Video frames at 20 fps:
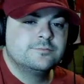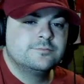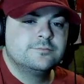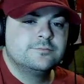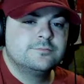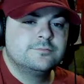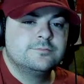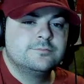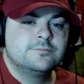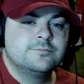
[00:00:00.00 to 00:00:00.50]

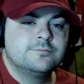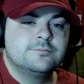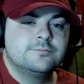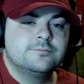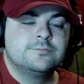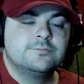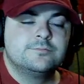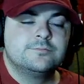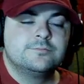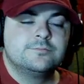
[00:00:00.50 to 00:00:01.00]

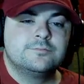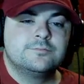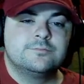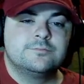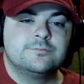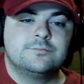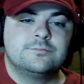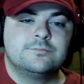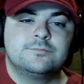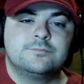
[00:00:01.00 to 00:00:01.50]

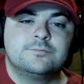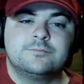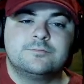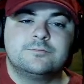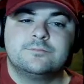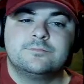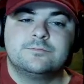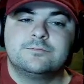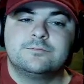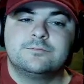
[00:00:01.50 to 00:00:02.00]

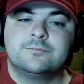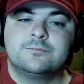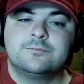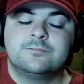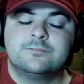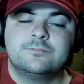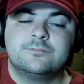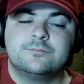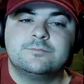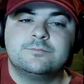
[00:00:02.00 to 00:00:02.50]

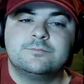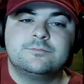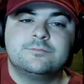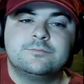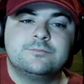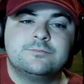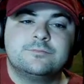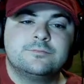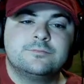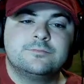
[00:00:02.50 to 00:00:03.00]

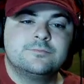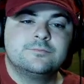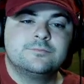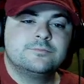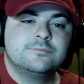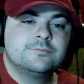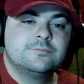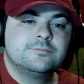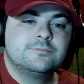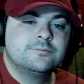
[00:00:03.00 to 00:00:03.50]

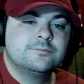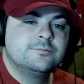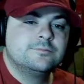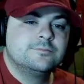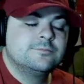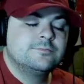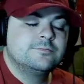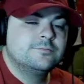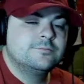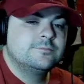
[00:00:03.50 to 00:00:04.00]

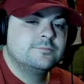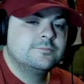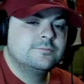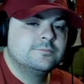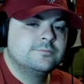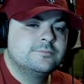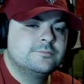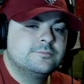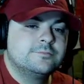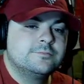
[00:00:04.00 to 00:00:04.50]

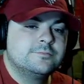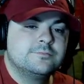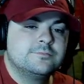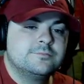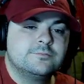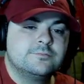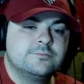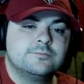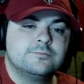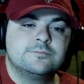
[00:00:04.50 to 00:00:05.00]

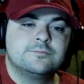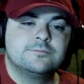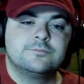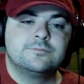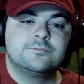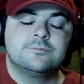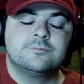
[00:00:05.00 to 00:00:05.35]
No words are spoken by the person on screen.